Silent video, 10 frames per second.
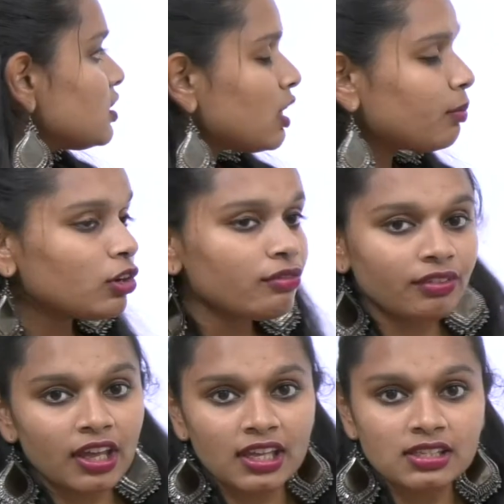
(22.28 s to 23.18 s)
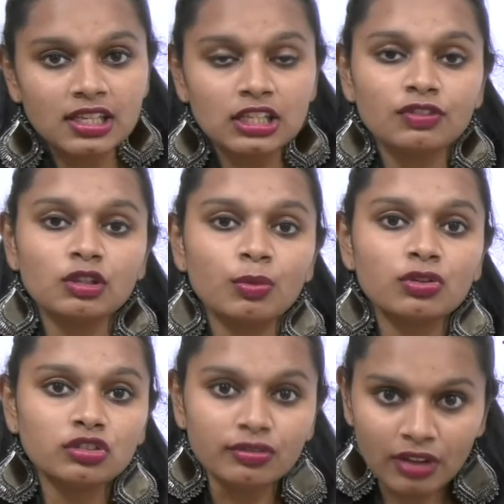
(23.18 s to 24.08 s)
number of vacancies for the
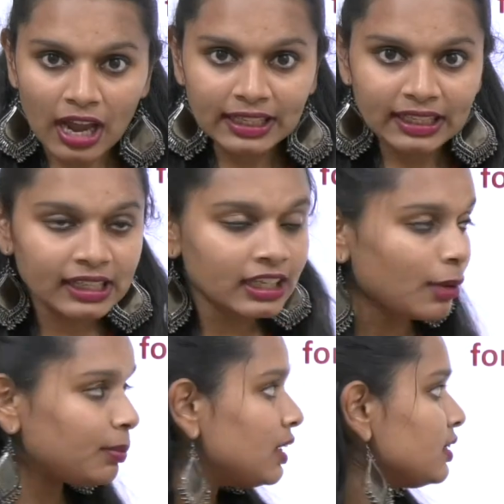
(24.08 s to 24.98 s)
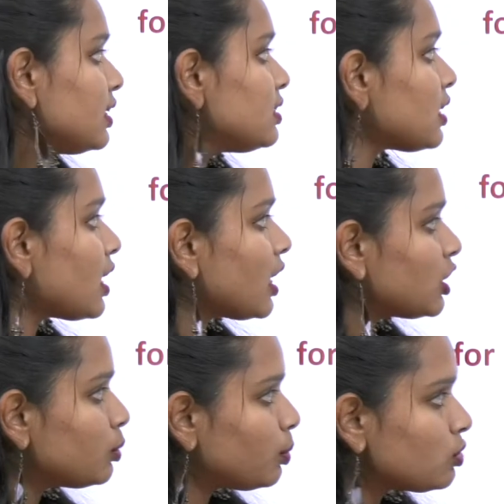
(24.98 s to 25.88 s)
post of ITI apprentice and
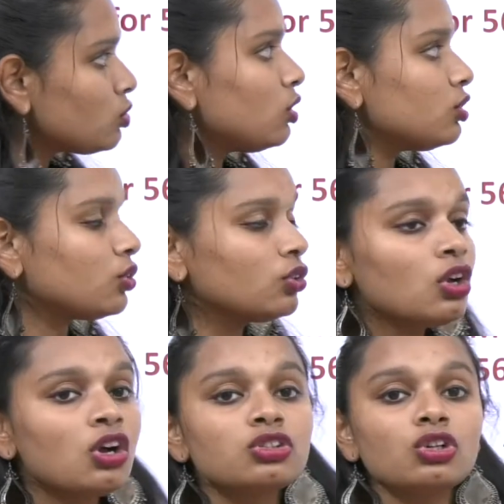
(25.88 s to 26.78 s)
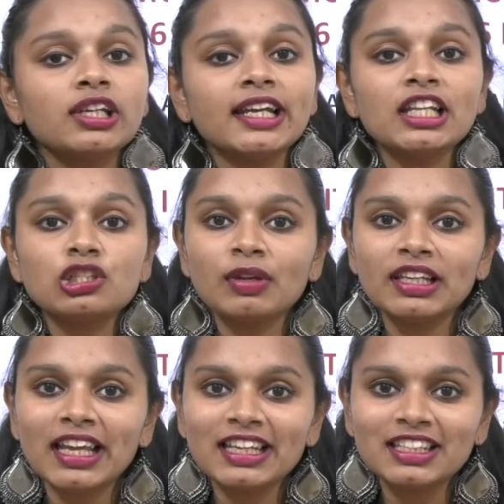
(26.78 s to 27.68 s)
other posts also. So let us
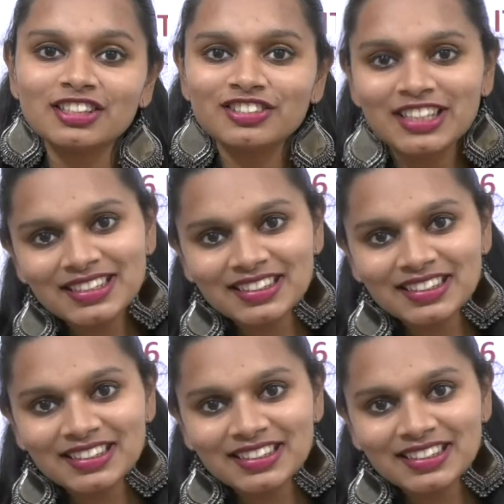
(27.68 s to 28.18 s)
quickly get into these